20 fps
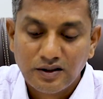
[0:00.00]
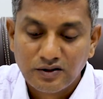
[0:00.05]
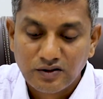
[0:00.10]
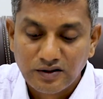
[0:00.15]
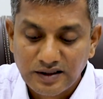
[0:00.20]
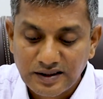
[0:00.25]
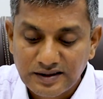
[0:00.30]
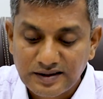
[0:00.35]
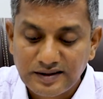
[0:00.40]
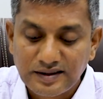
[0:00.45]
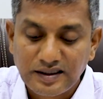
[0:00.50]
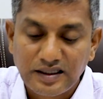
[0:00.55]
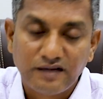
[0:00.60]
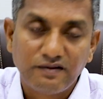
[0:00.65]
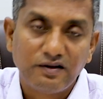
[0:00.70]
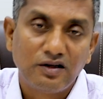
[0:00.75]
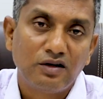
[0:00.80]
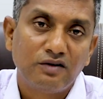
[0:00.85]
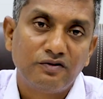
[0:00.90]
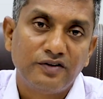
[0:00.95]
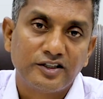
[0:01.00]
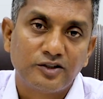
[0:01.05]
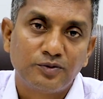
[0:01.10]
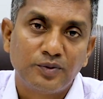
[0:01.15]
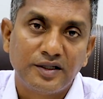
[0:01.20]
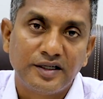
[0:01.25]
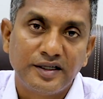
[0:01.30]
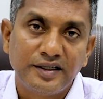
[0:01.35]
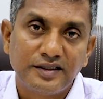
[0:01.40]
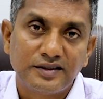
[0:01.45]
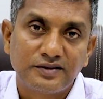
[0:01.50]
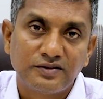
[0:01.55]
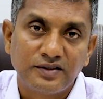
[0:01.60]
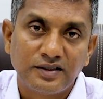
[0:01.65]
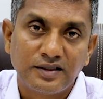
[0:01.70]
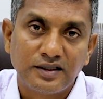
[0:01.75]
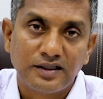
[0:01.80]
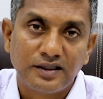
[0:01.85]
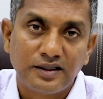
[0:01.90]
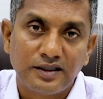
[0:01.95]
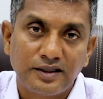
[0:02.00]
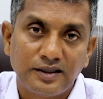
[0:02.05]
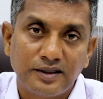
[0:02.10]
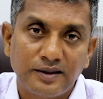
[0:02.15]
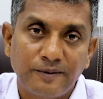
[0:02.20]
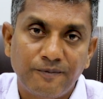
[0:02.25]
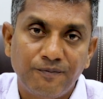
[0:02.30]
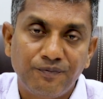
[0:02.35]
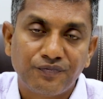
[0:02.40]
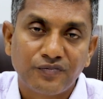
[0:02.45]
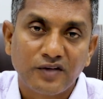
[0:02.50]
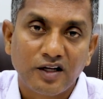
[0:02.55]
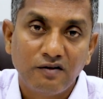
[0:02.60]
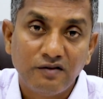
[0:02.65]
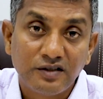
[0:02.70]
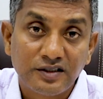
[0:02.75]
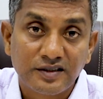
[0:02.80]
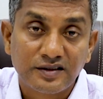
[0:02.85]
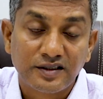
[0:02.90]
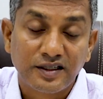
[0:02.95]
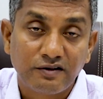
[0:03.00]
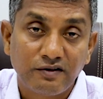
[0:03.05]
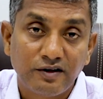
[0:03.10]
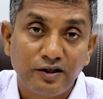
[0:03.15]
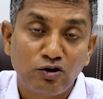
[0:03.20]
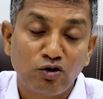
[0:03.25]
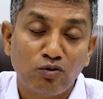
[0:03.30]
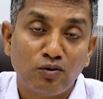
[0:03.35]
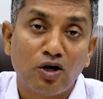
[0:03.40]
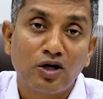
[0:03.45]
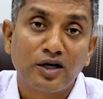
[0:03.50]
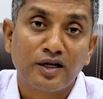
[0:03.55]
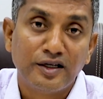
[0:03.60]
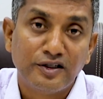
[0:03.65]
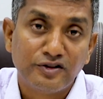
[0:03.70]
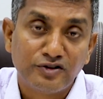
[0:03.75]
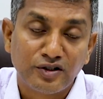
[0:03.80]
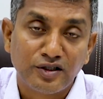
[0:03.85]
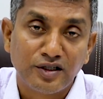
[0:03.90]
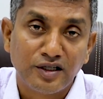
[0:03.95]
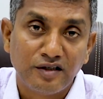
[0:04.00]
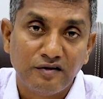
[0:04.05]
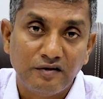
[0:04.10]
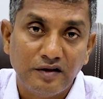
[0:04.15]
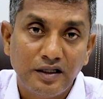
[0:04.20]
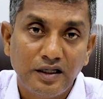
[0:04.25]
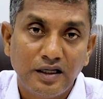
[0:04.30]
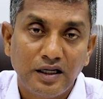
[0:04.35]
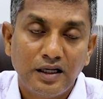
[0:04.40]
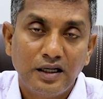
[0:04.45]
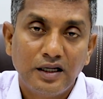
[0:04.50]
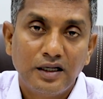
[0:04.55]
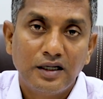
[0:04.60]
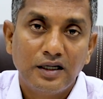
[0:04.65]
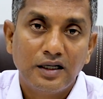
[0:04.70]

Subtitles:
So this is the level of expertise which is required to modernize your Navy.